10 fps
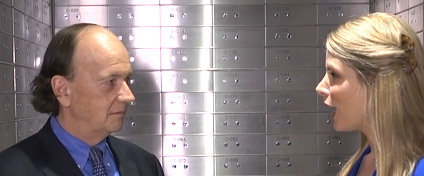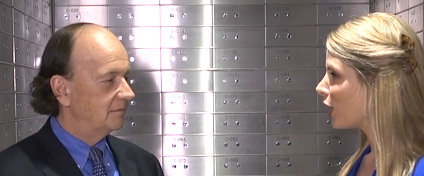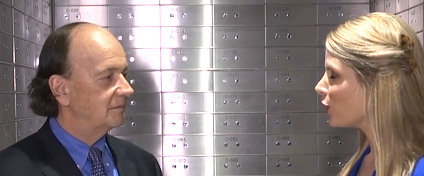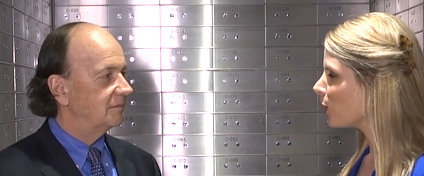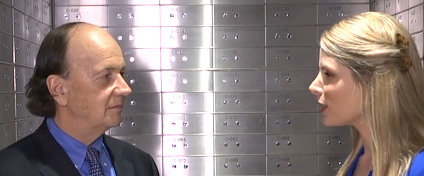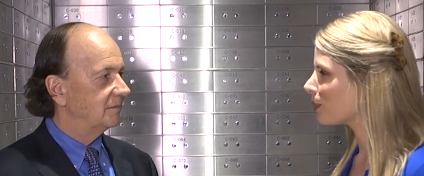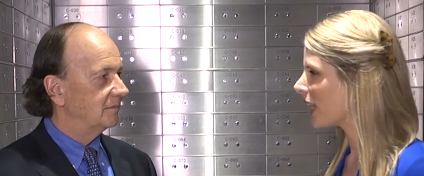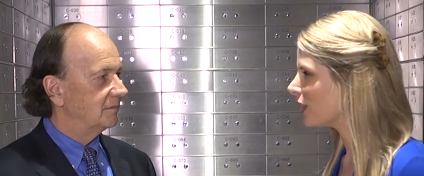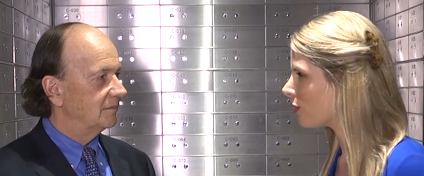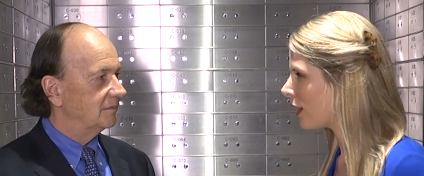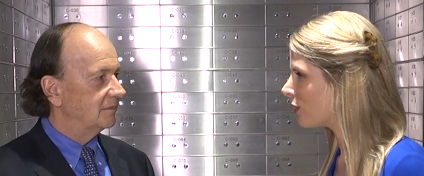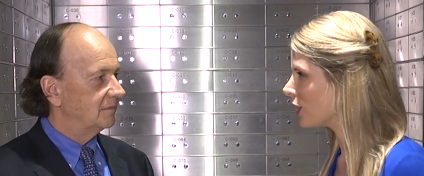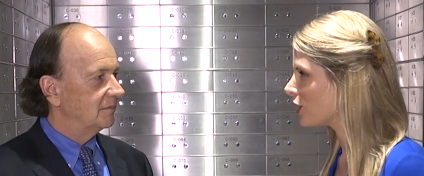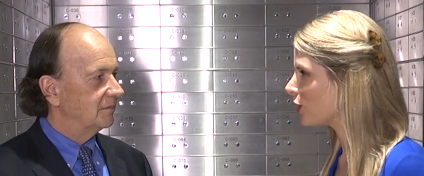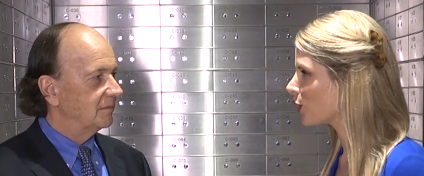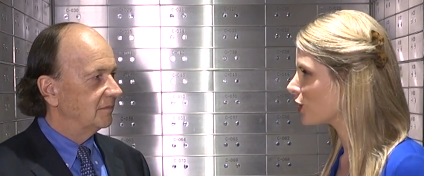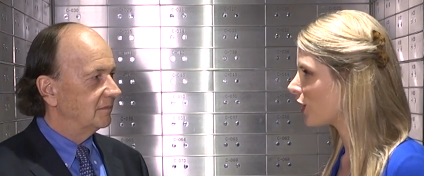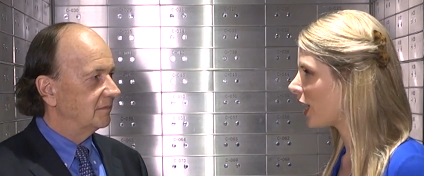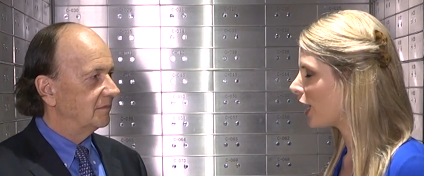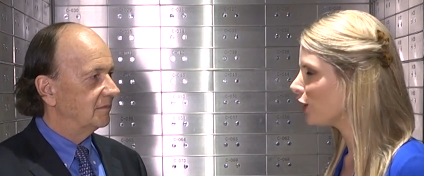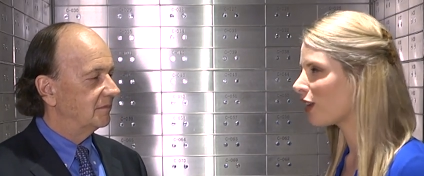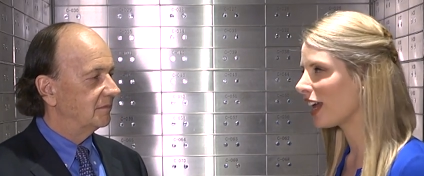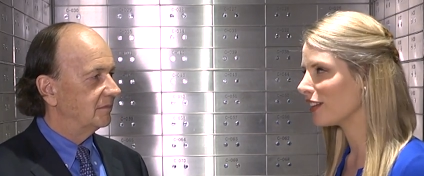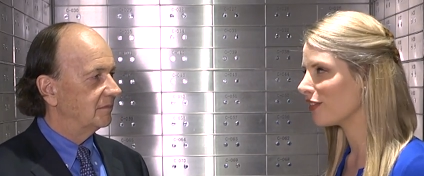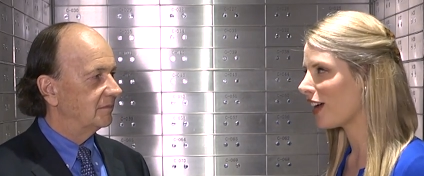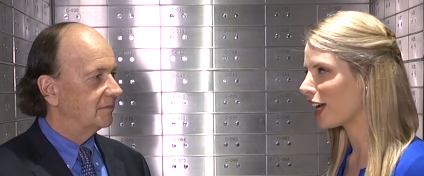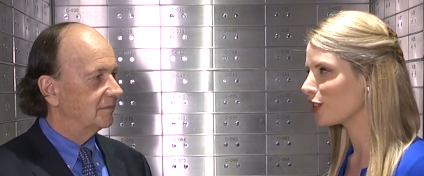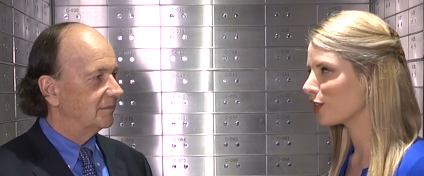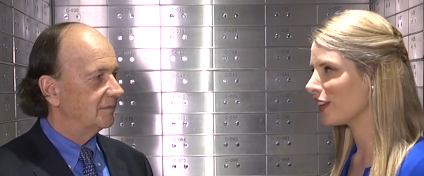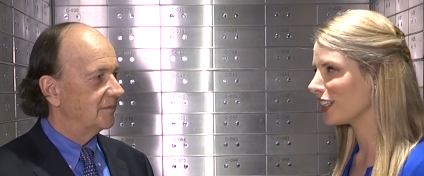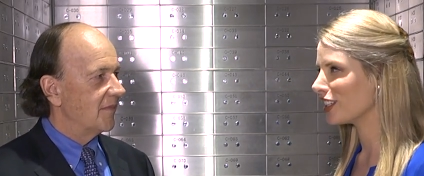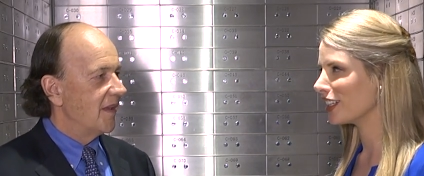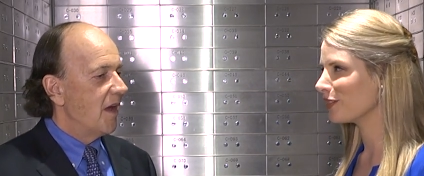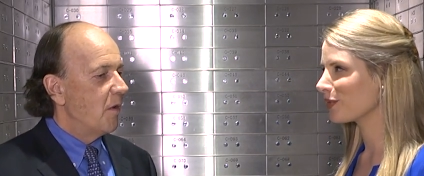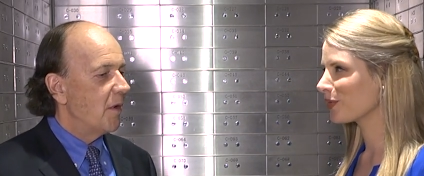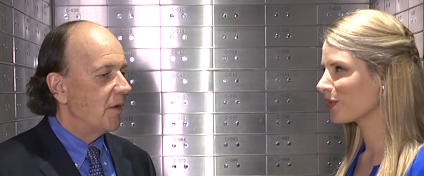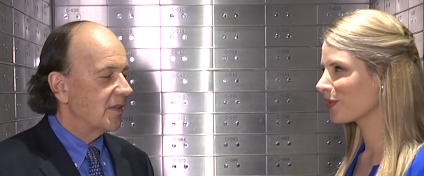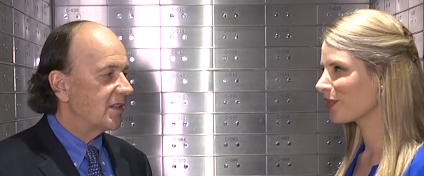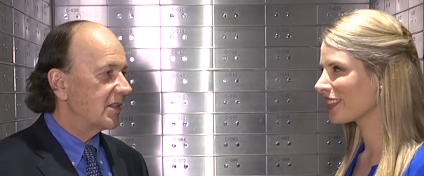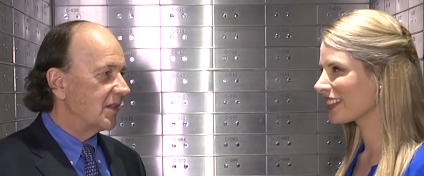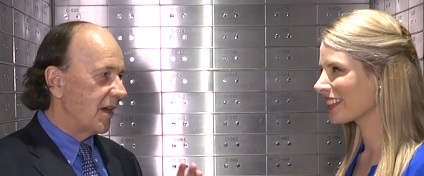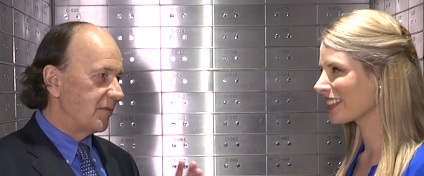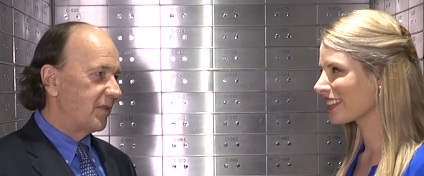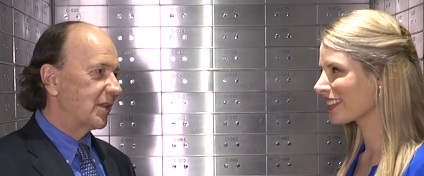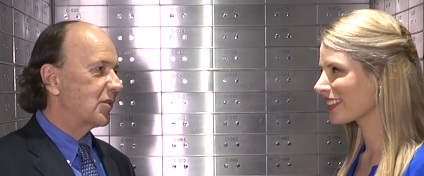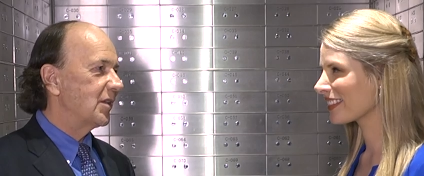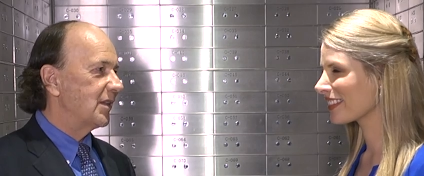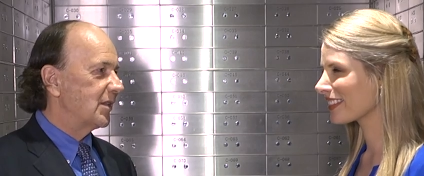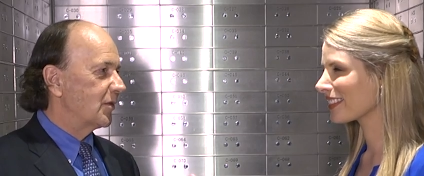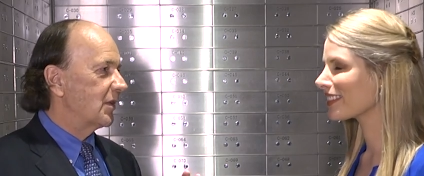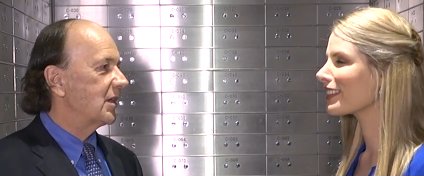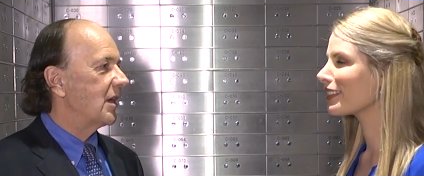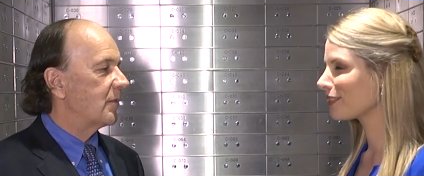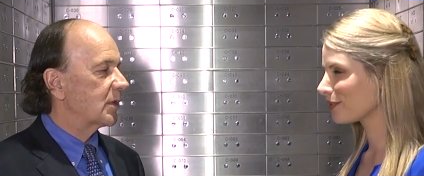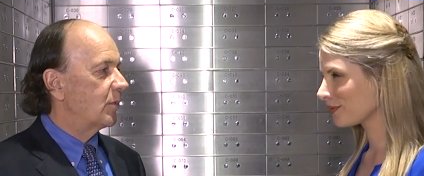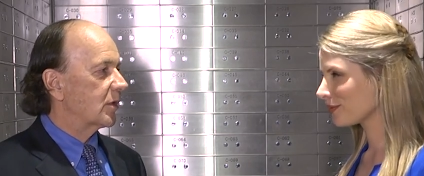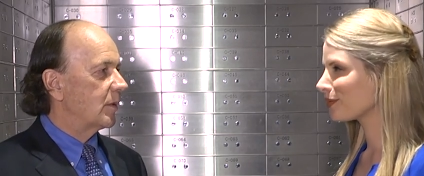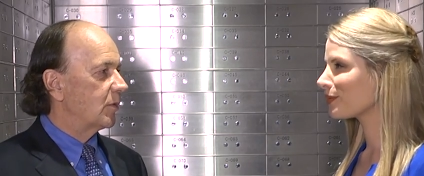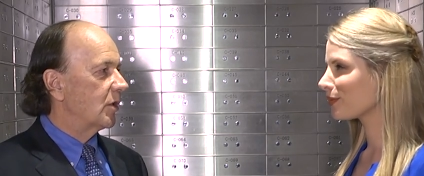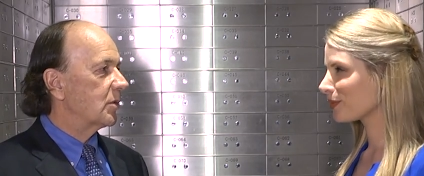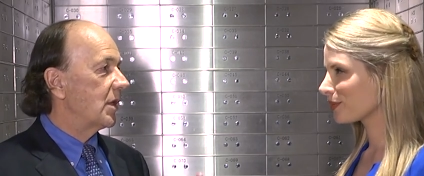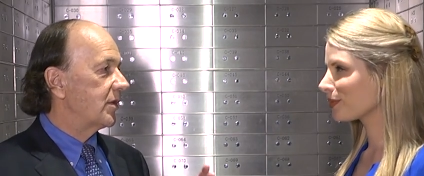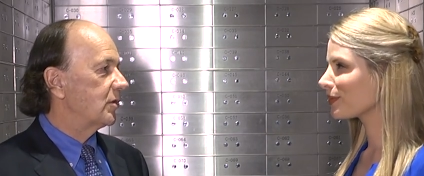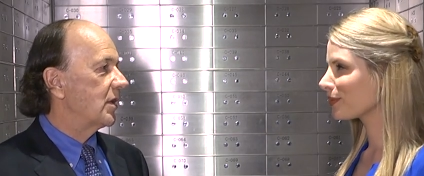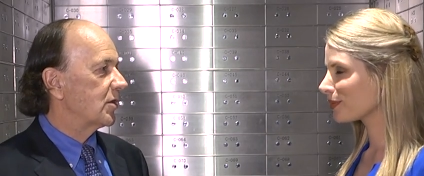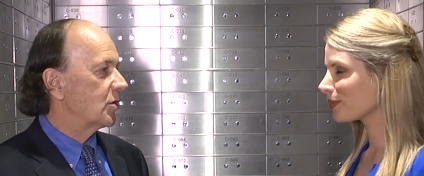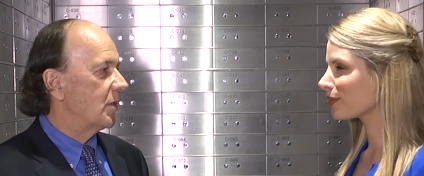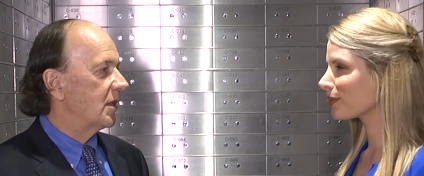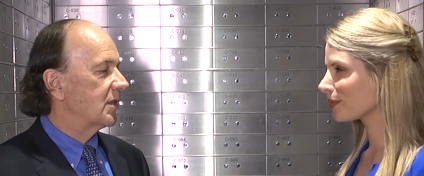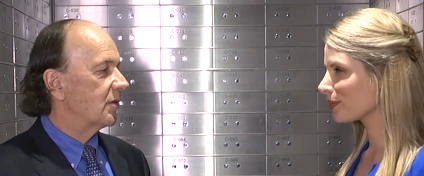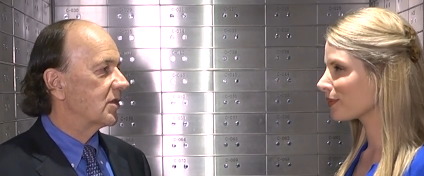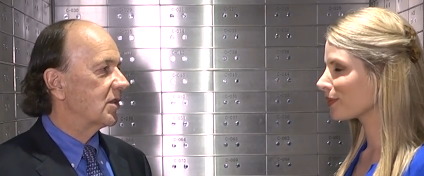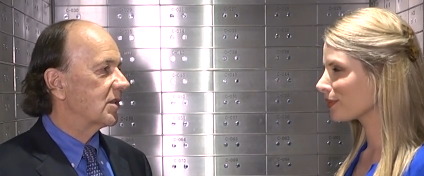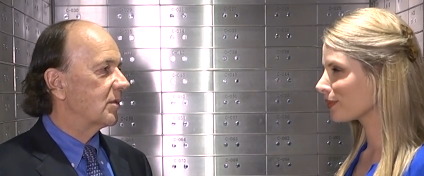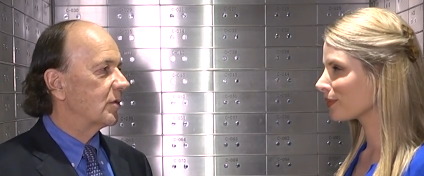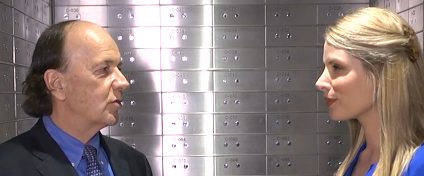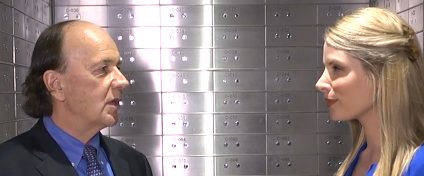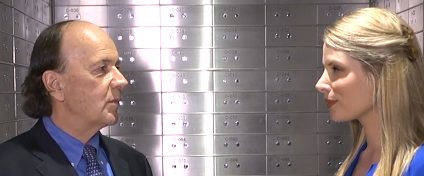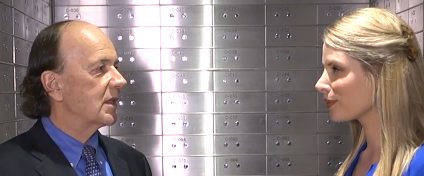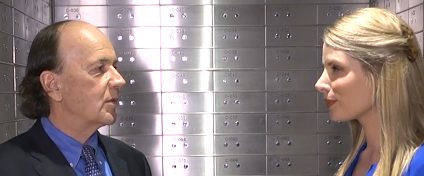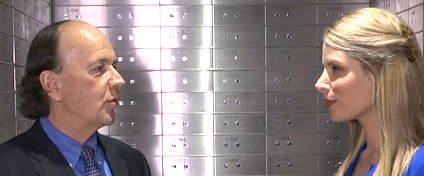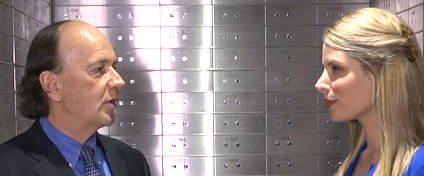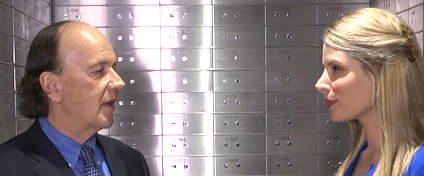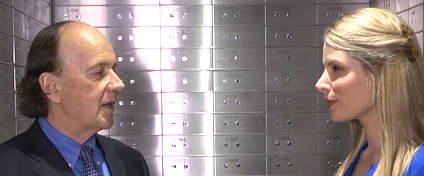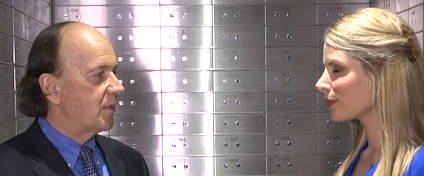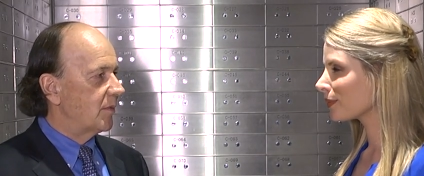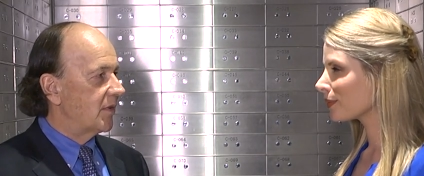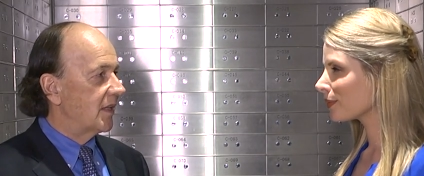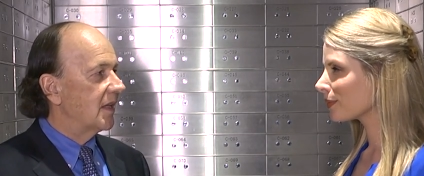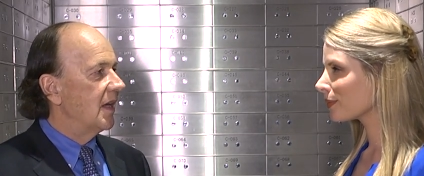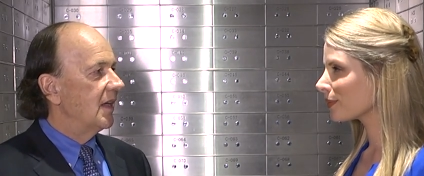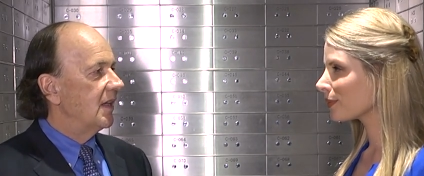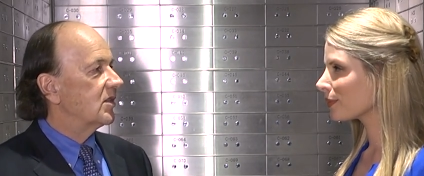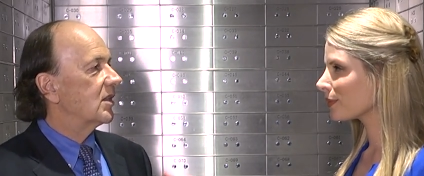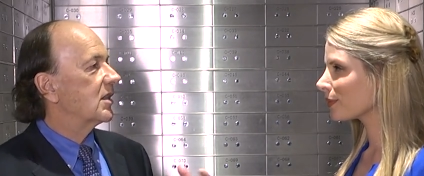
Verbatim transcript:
Speaker 1: Mm-hmm. Can you explain the reference? And also, are you writing fact or fiction?
Speaker 2: Well, this is nonfiction. These are economics books. So I'm talking about the international monetary system I'm trying to make the point. A lot of people think it's